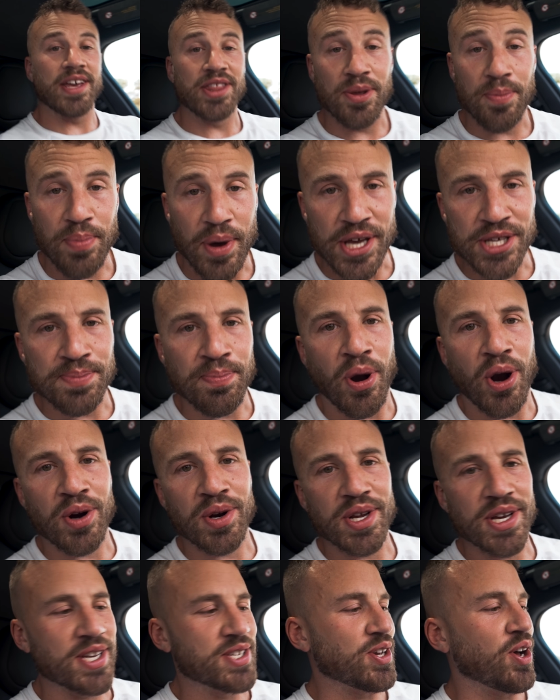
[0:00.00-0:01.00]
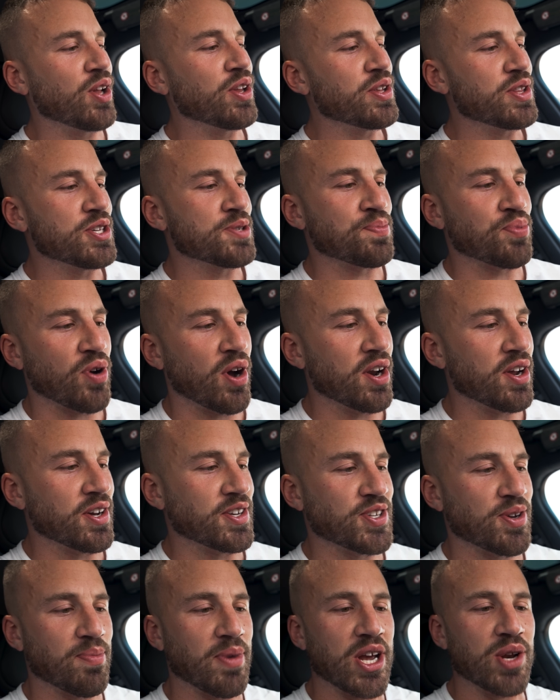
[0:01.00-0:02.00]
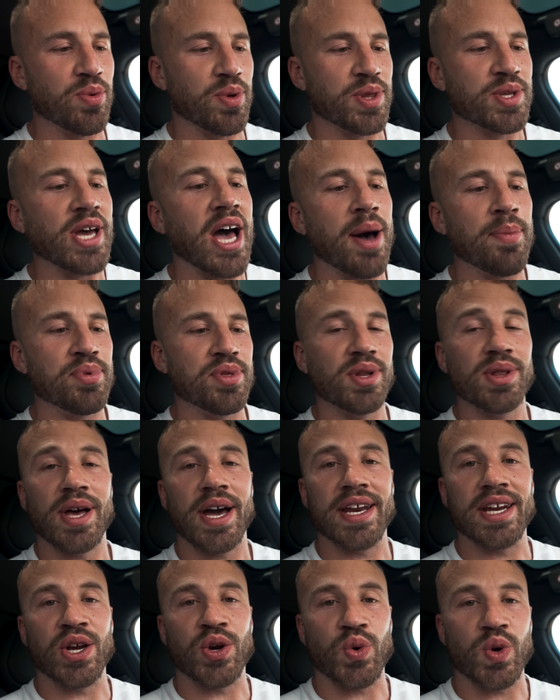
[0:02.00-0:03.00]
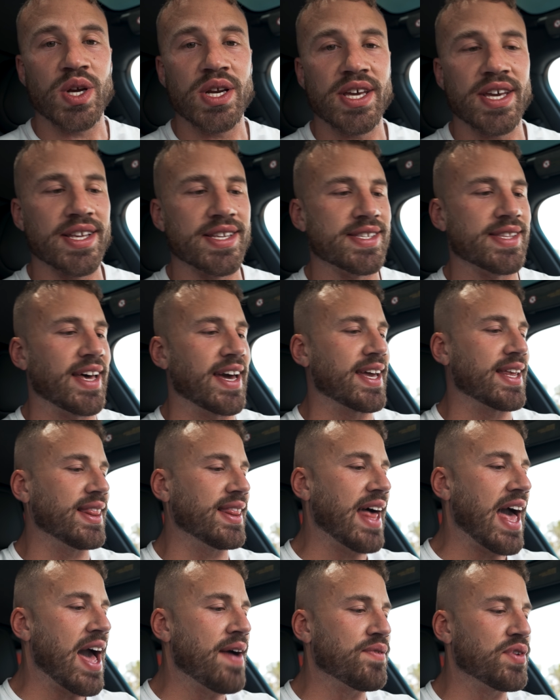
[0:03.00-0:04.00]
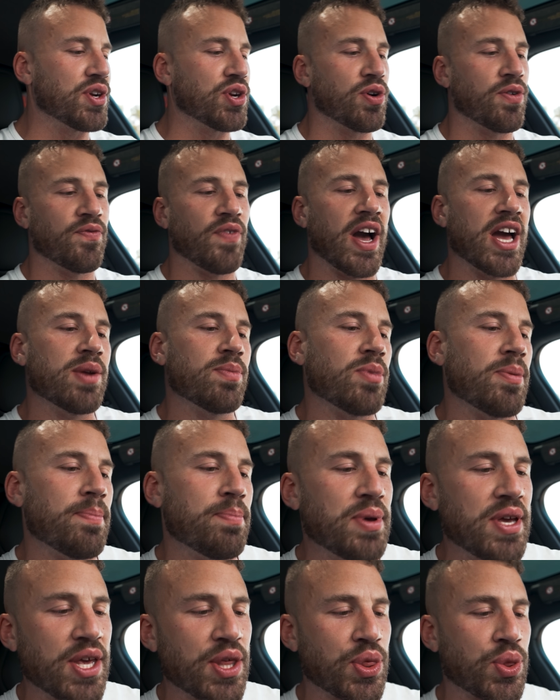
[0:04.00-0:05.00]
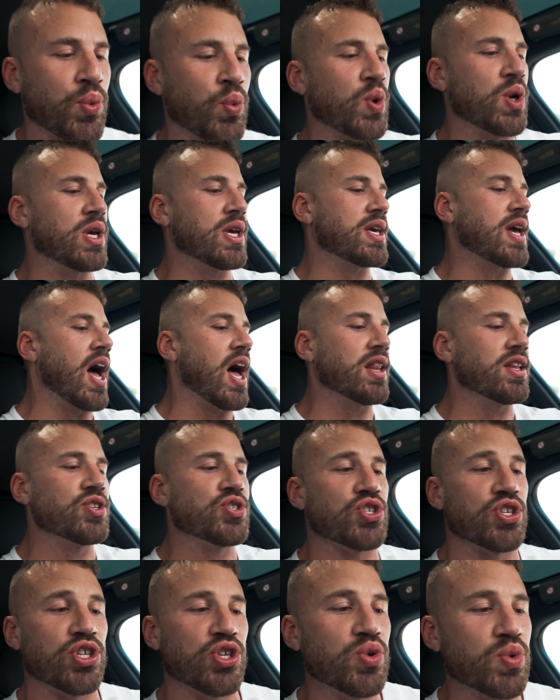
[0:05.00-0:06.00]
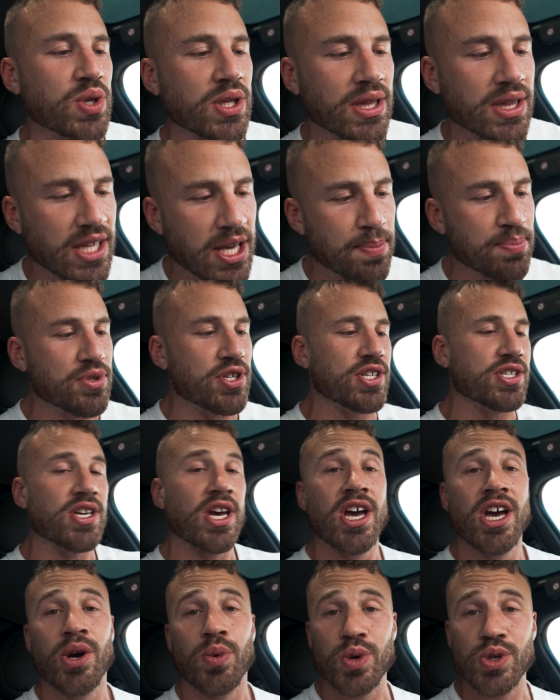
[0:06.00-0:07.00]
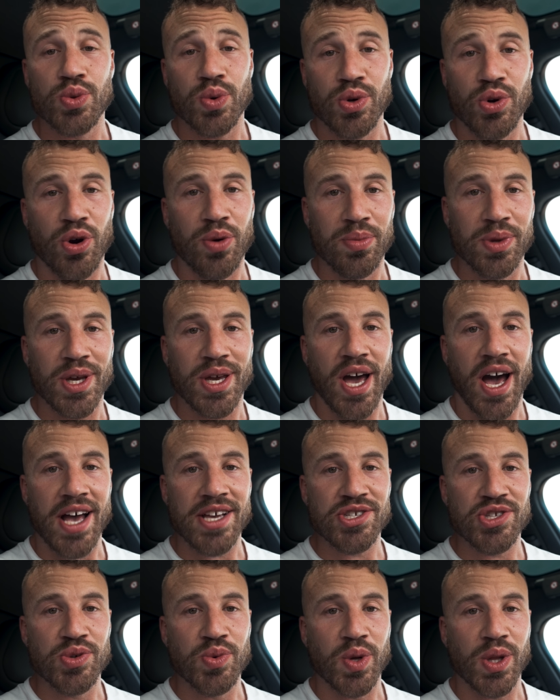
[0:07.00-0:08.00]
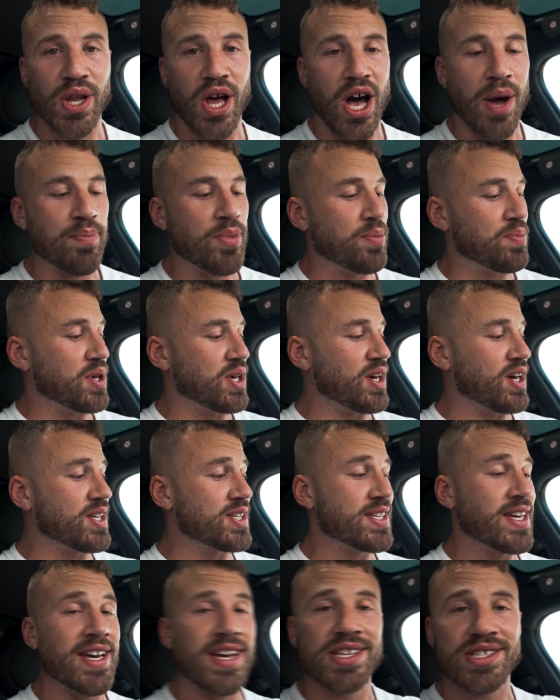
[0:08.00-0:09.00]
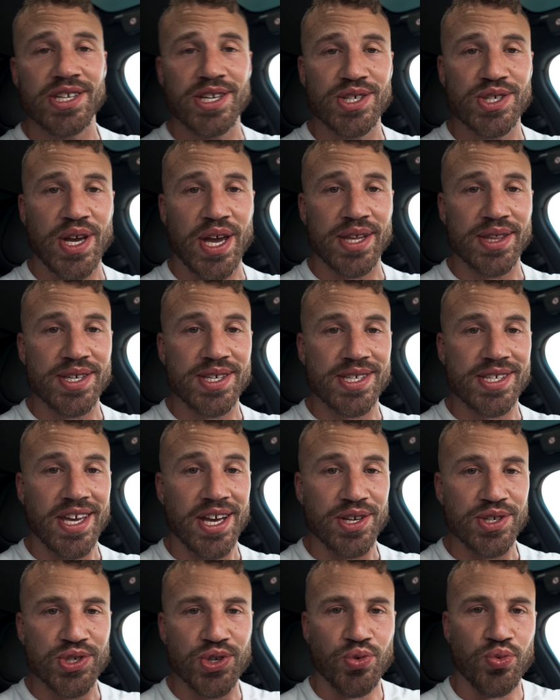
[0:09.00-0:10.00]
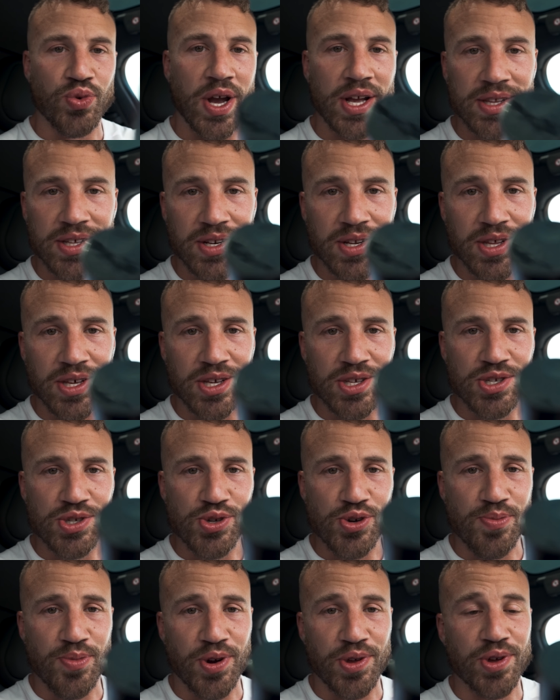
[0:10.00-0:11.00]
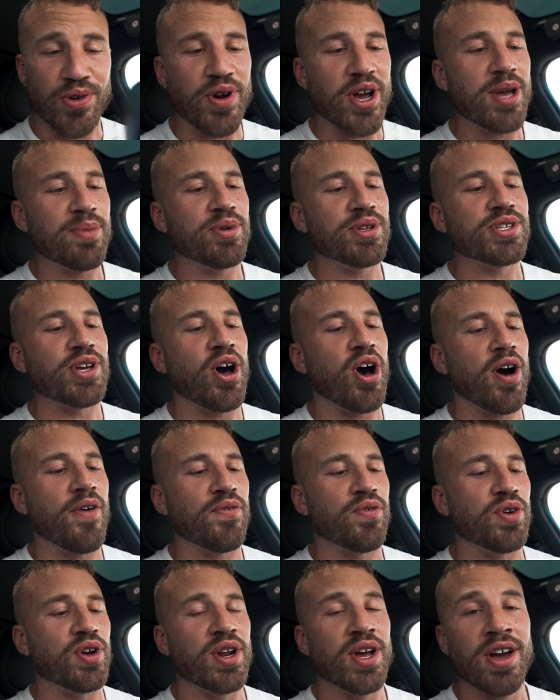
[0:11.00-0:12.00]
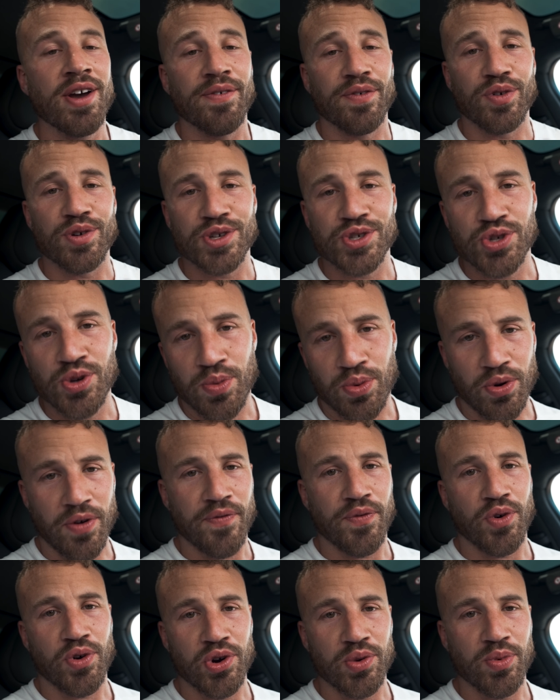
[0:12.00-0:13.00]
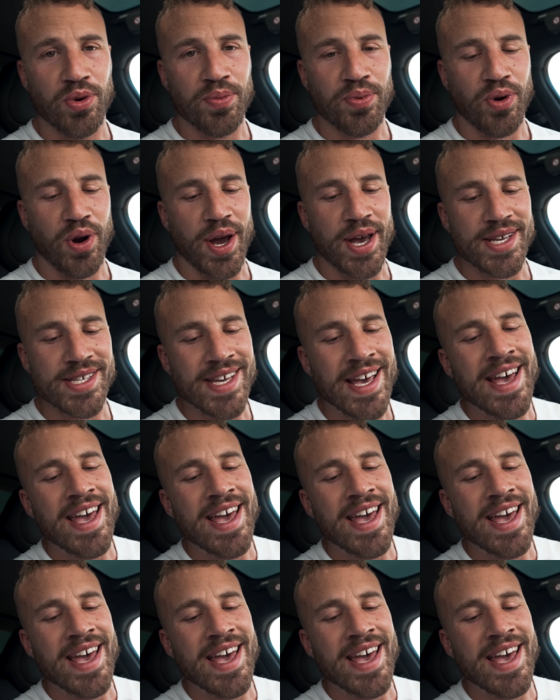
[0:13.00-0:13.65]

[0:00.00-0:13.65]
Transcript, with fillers: And the best part is all of these products are made with top-of-the-line ingredients like lavender, vitamin B3, collagen, eucalyptus, which would normally cost you a lot, but because Tiege Hanley sells directly to the consumer, they're able to offer it for a super affordable price.